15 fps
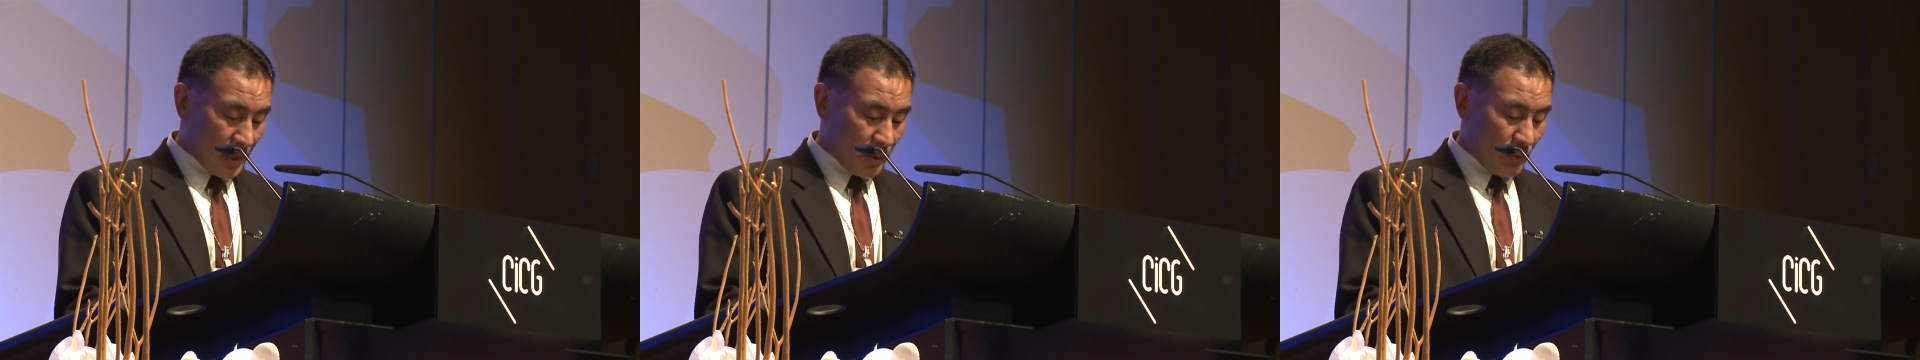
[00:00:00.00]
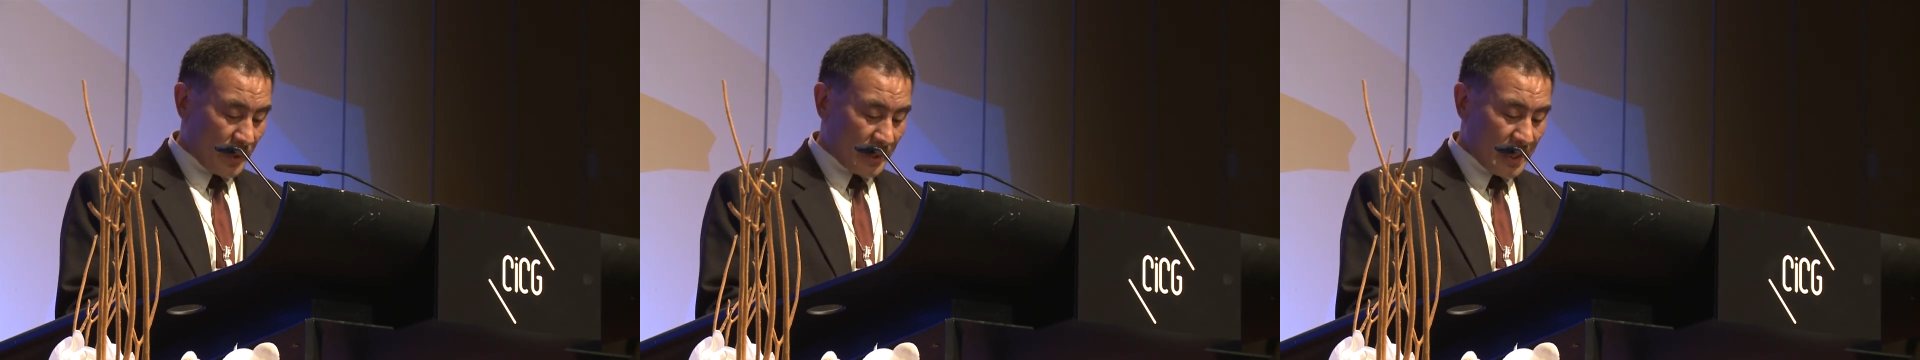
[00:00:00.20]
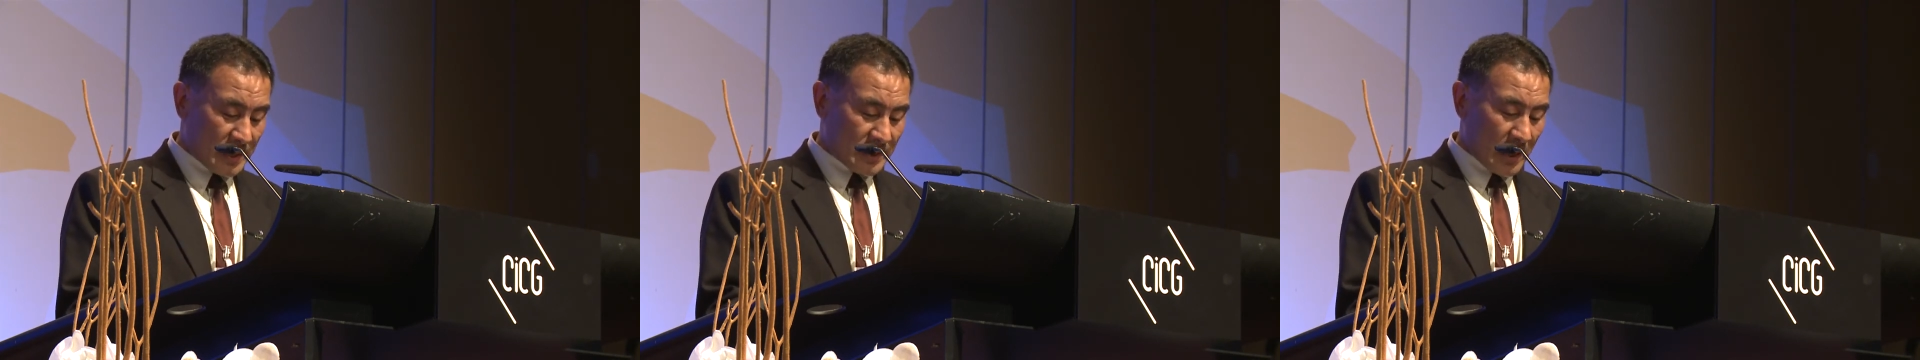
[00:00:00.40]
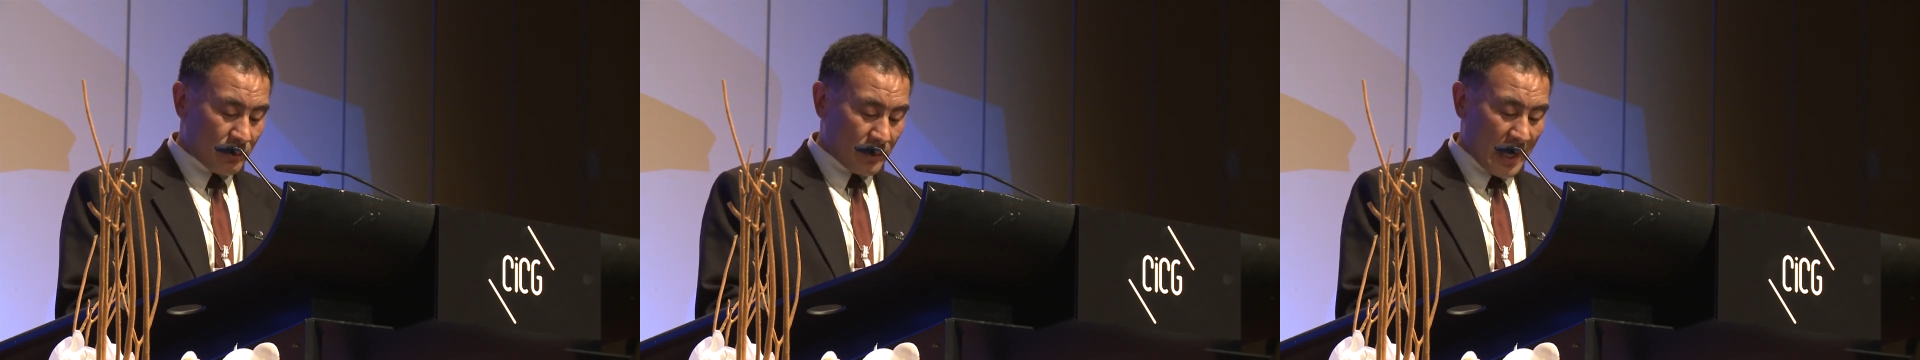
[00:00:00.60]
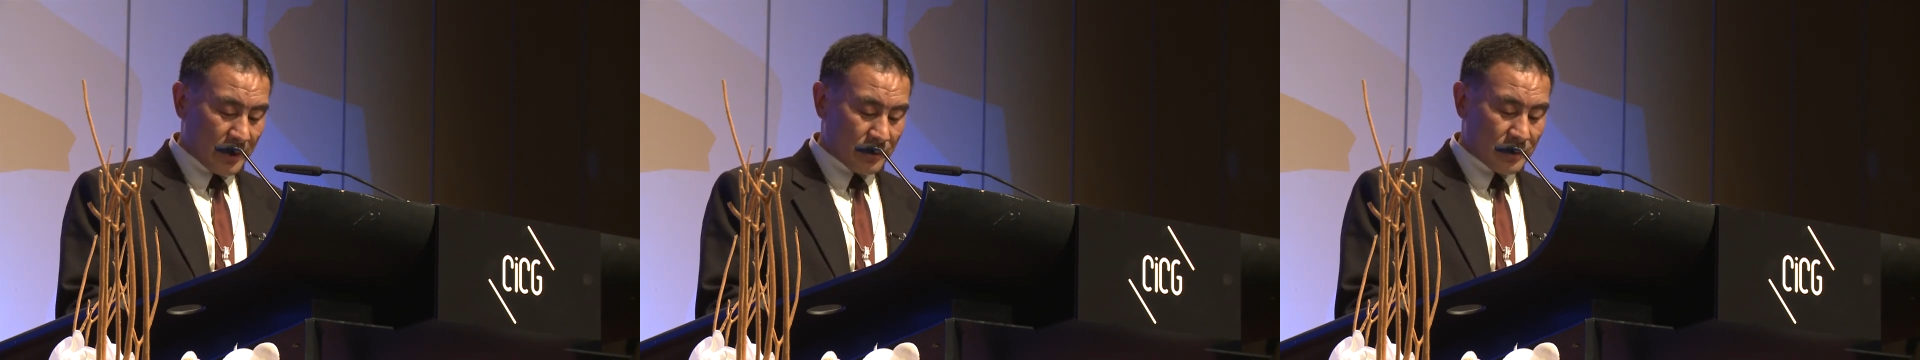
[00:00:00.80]
With this, I
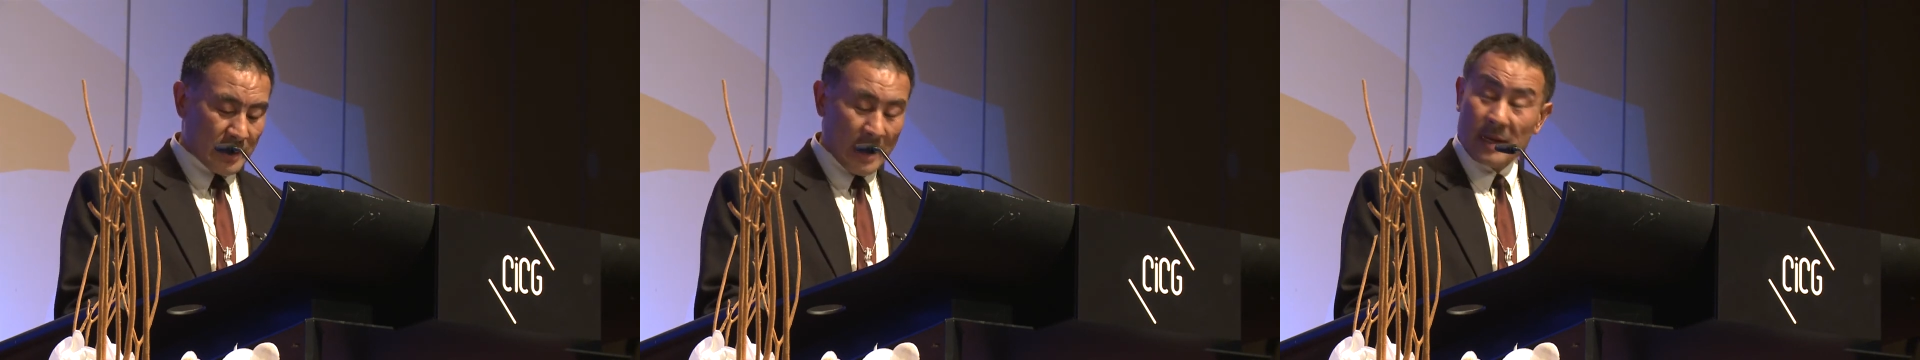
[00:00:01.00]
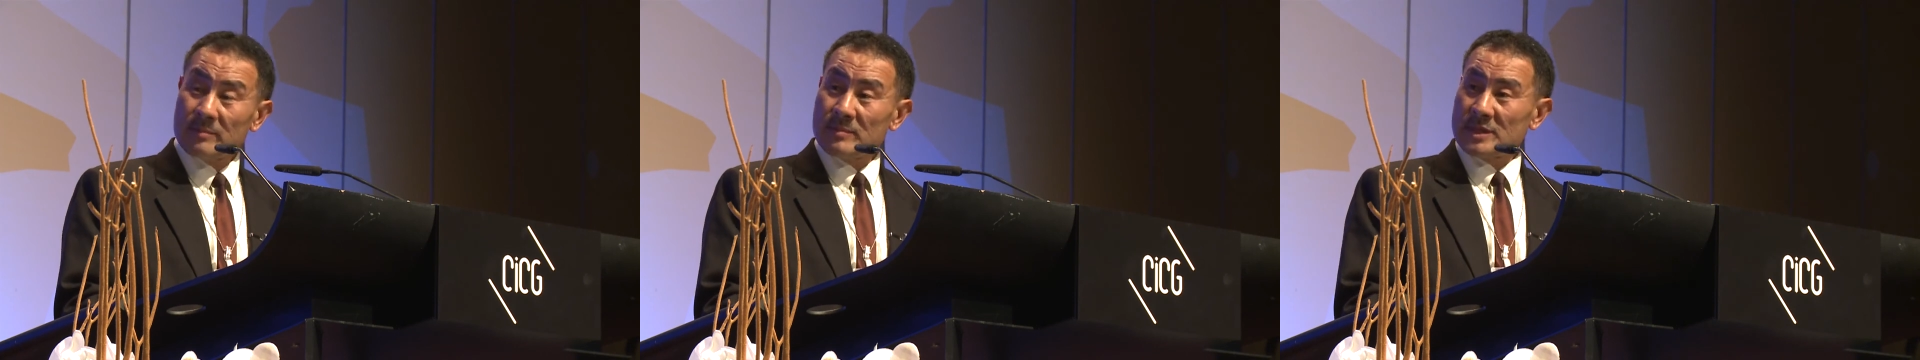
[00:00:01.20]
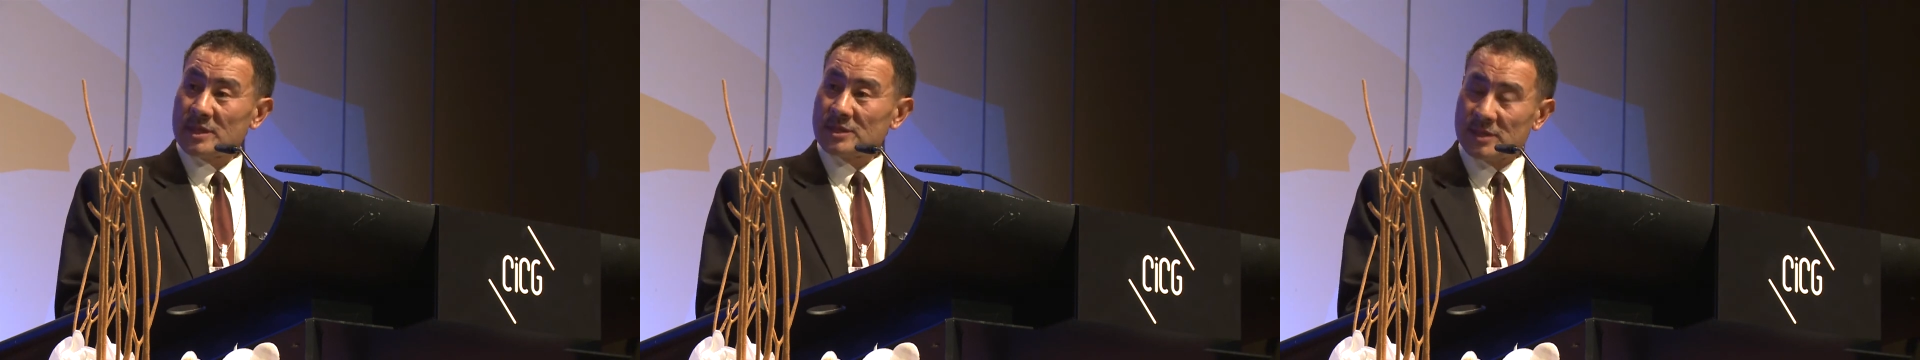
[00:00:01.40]
would like to thank Mr.